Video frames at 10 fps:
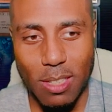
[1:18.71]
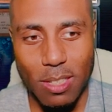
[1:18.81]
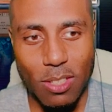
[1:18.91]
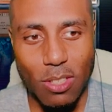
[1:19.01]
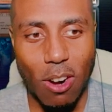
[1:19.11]
and
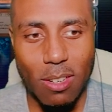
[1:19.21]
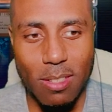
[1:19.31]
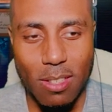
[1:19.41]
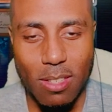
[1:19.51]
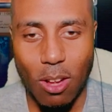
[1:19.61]
a
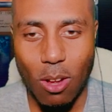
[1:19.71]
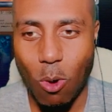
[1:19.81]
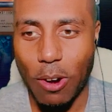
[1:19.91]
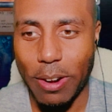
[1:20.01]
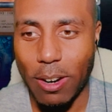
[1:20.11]
Stardust Assault
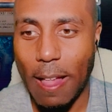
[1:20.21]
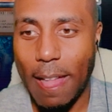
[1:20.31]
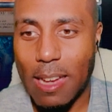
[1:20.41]
Warrior.